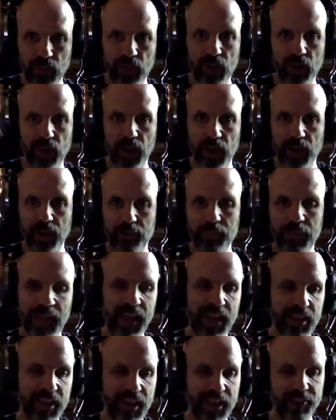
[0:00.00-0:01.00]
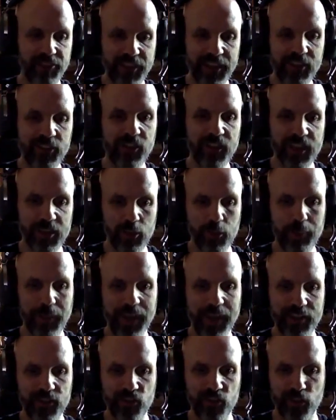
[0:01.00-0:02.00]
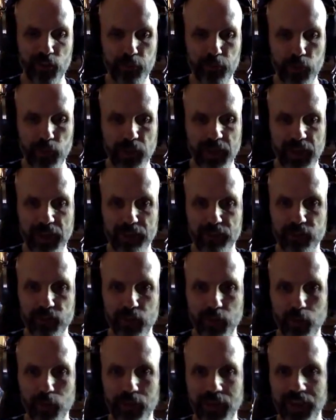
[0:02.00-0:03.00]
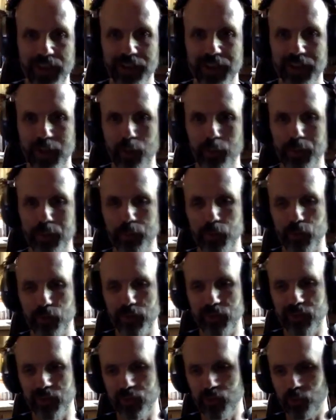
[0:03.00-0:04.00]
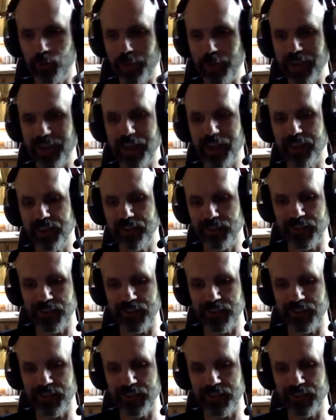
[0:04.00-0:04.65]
And ideally, you make it simple enough so that people aren't spending the